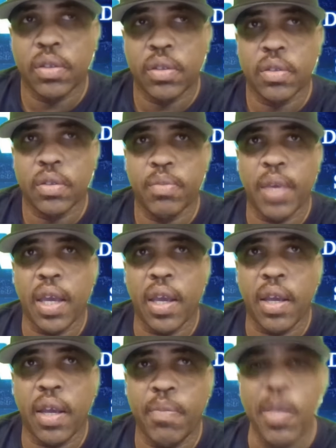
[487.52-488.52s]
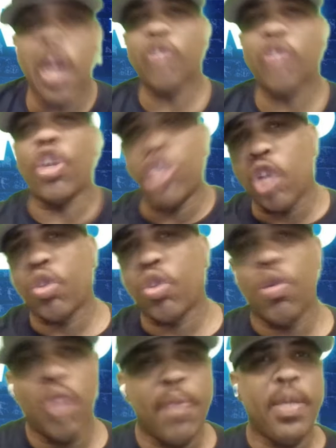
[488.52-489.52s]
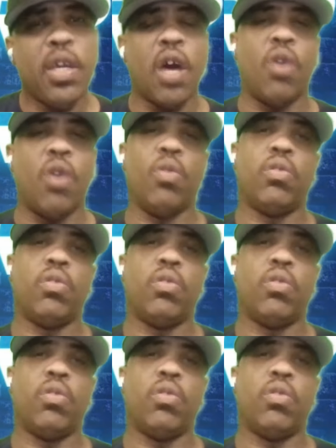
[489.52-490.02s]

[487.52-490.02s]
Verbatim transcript: Man, man, I thought y'all was gonna let me go.